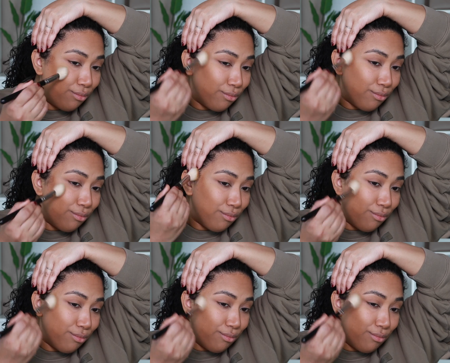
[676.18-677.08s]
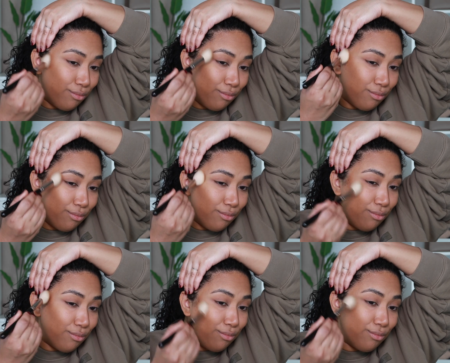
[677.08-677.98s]

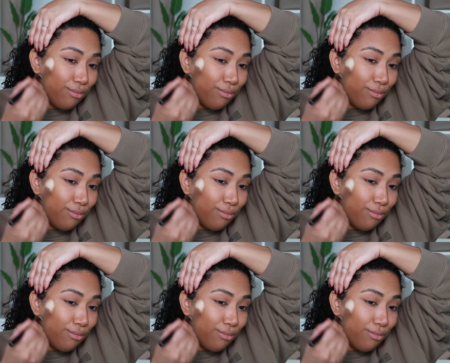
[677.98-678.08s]
(no one is talking)